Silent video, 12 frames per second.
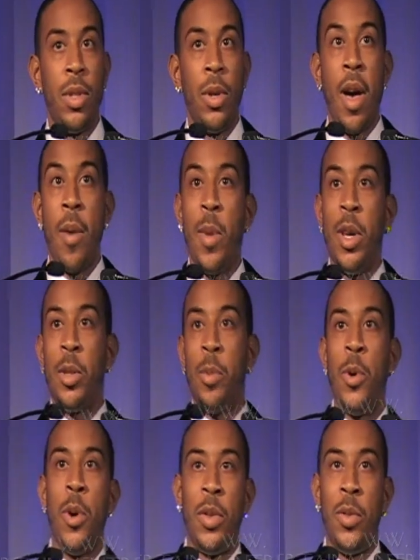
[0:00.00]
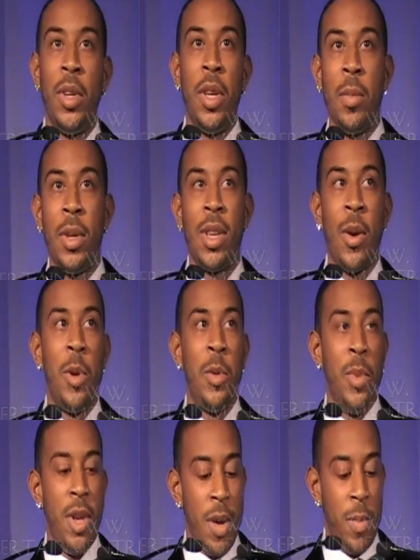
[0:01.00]
So y'all make some noise for them because I
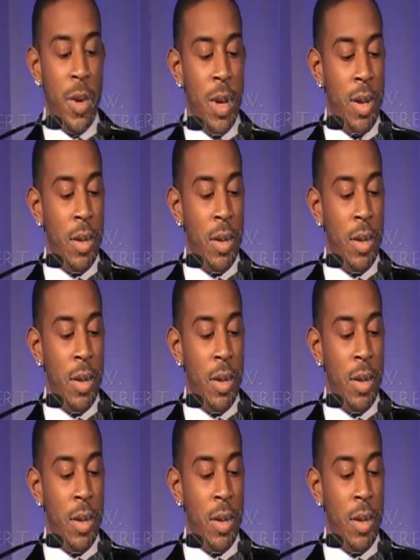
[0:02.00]
wouldn't be up